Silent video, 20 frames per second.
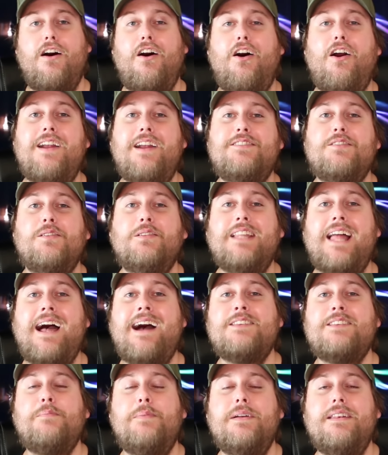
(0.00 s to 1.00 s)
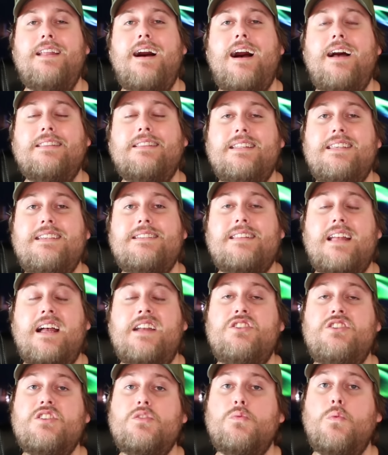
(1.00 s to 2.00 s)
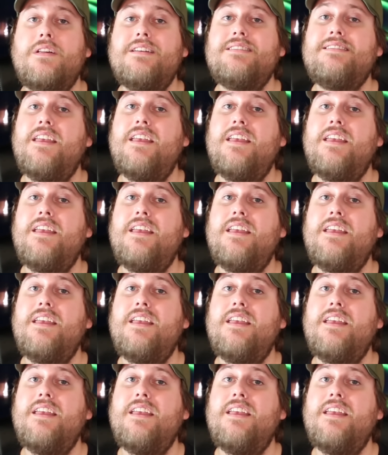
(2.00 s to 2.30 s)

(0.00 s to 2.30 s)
All right, so last but not least, I just want